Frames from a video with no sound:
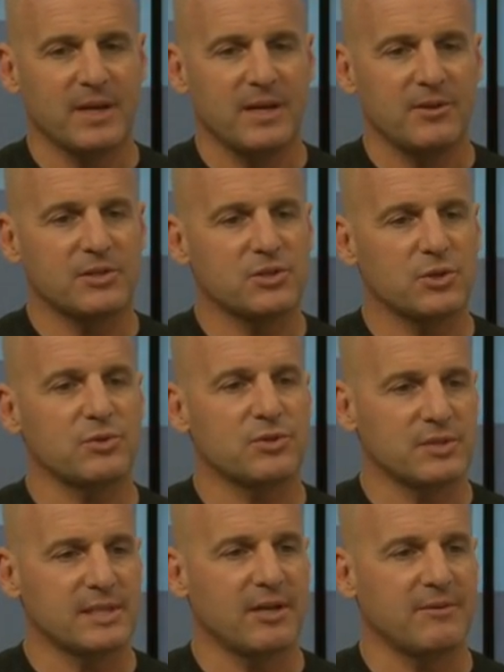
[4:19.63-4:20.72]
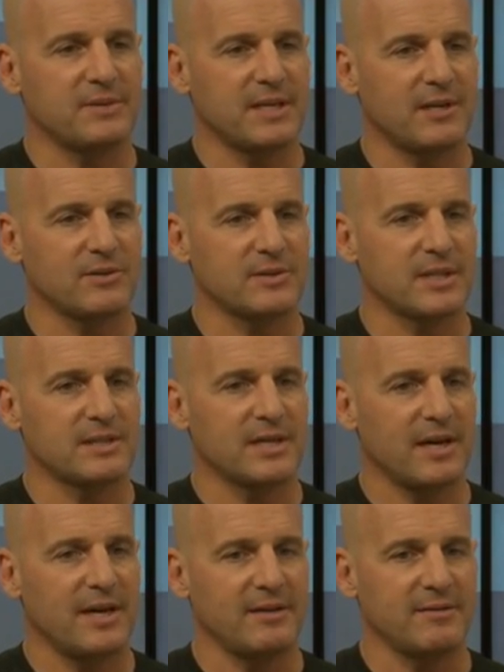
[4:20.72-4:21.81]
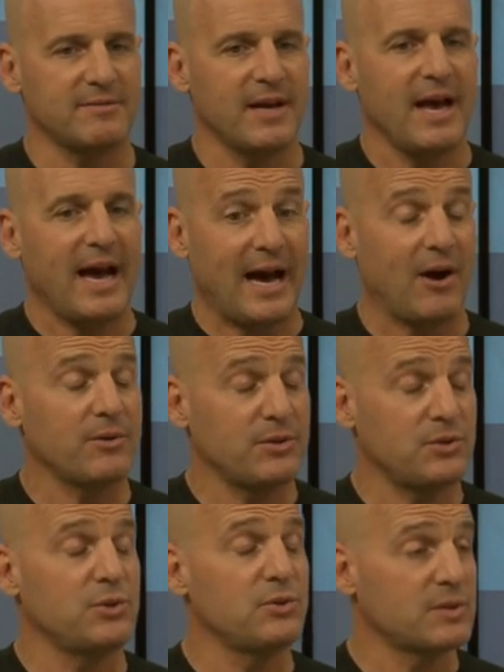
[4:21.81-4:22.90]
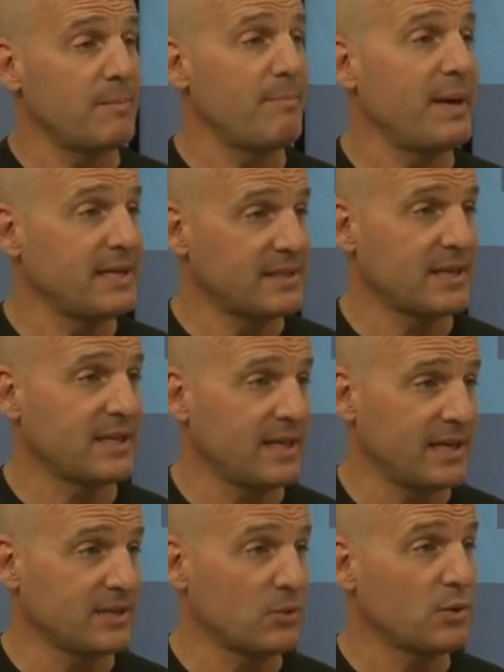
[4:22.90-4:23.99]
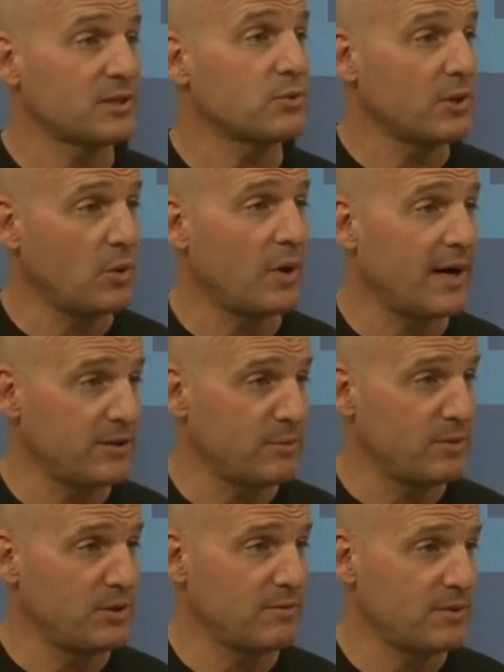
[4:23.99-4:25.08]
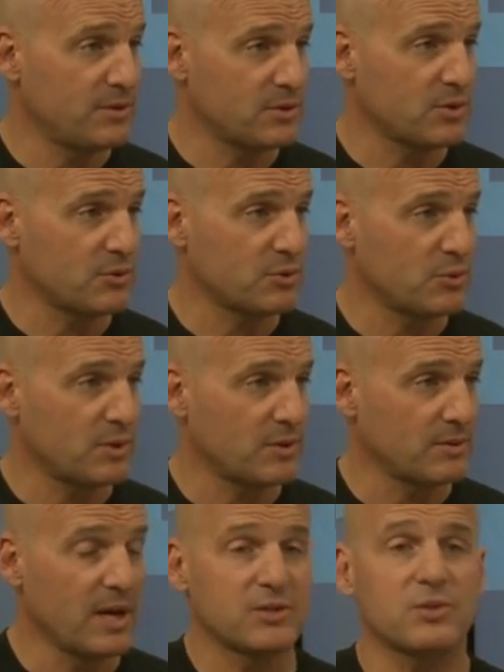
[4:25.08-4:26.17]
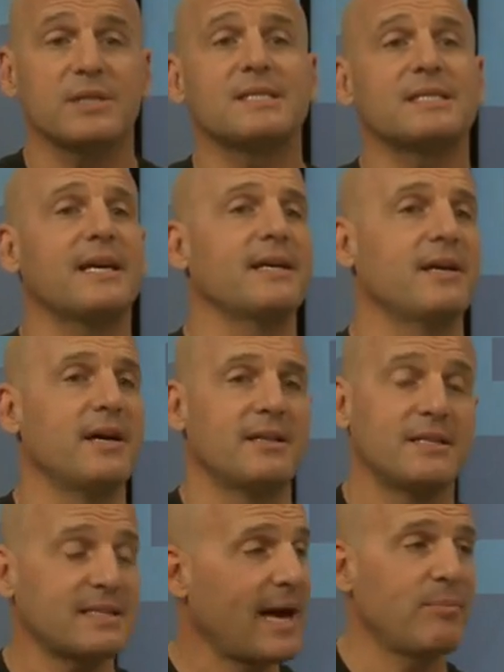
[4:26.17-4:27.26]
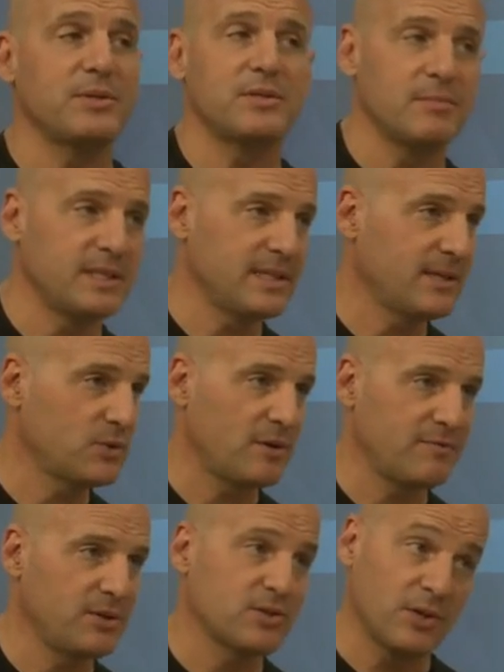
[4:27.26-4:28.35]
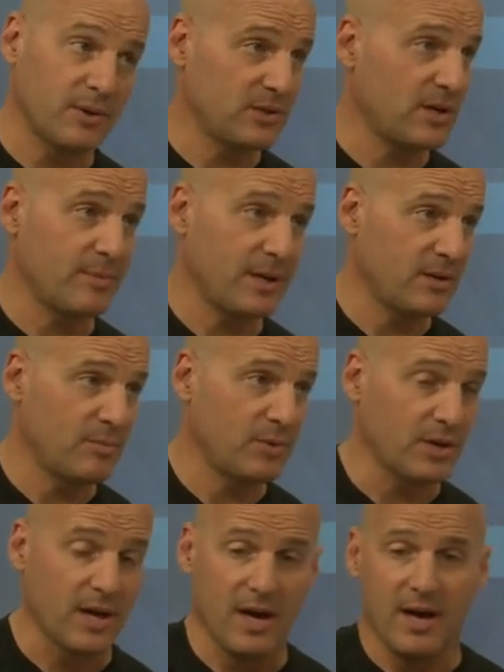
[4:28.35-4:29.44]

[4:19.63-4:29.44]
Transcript: the social self tells us kind of how to do some basic things and what's required to maneuver in the social world. So let's say this happened to me 10, 12 years ago. I talk about it in the book.